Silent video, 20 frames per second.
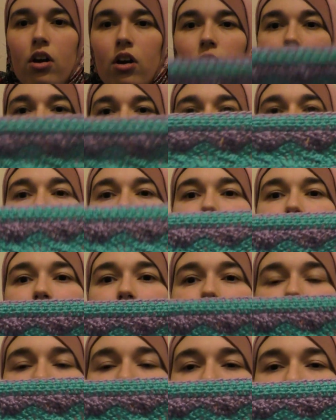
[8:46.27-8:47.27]
on the
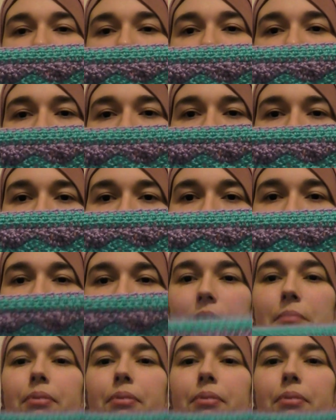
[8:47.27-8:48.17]
bottom, but it was like blue and then